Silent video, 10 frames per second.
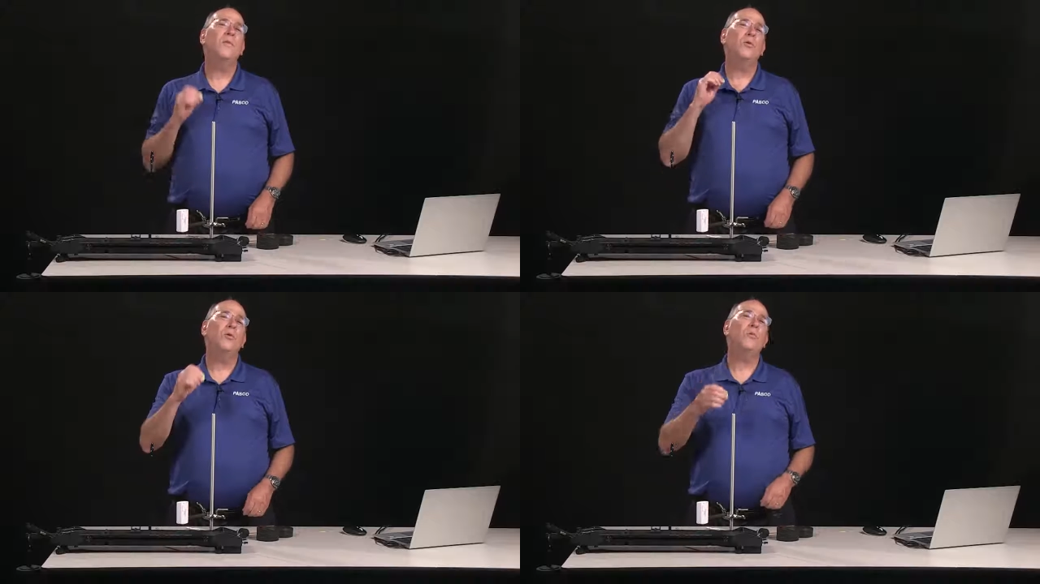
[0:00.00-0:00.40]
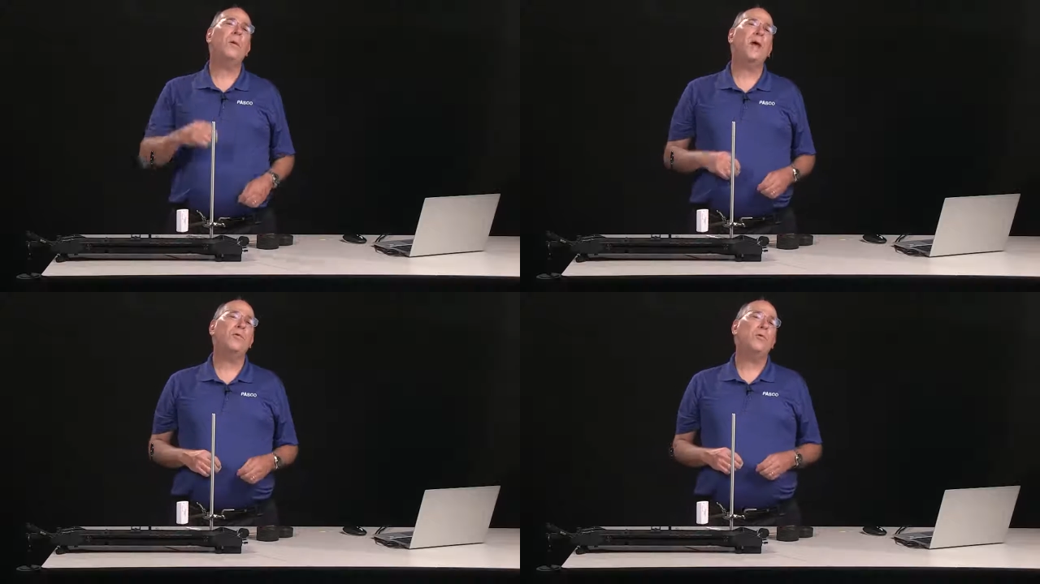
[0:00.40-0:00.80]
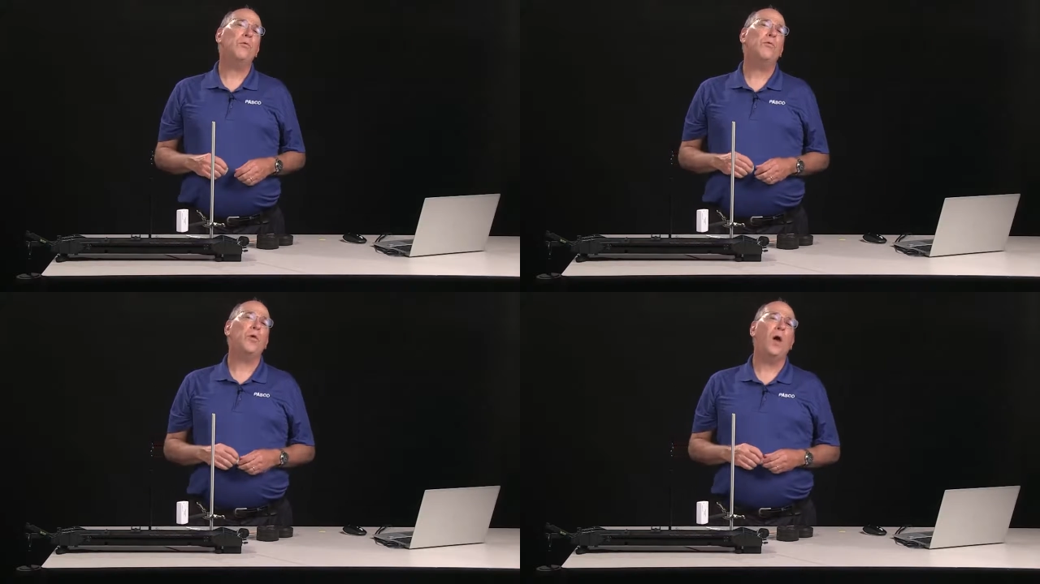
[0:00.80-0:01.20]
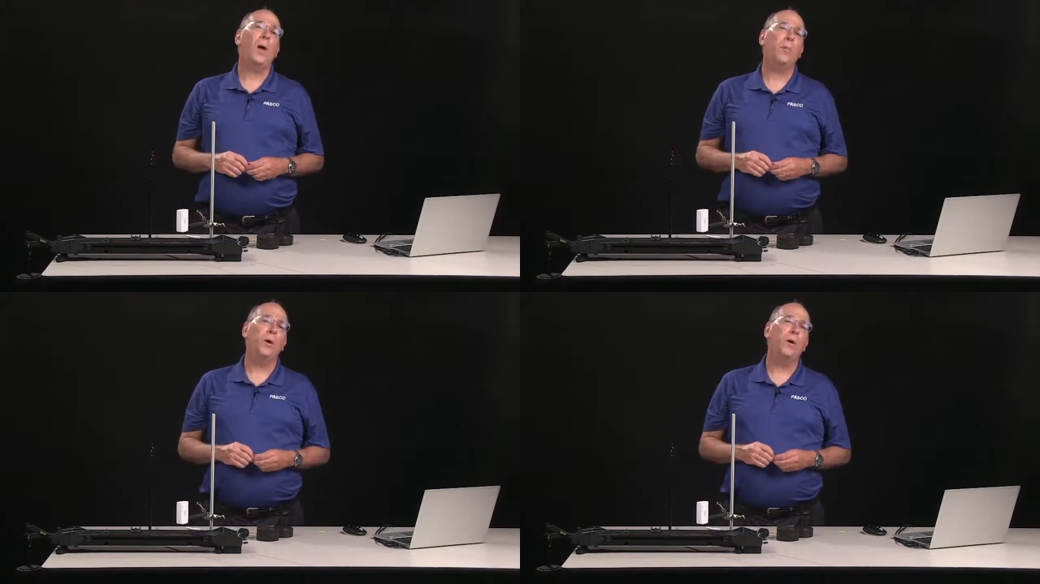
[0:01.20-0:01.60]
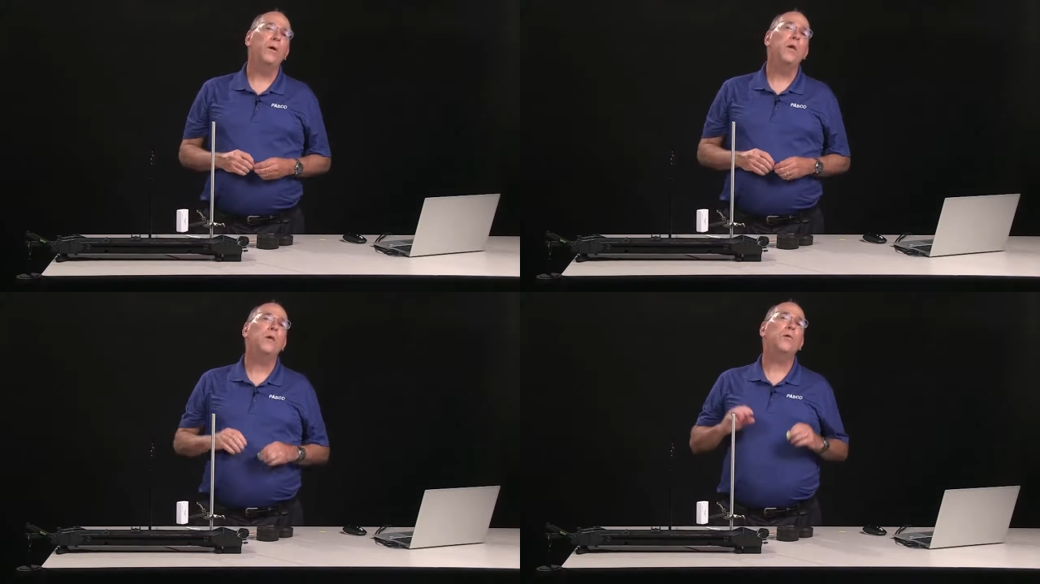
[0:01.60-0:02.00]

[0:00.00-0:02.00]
The new Pasco sonometer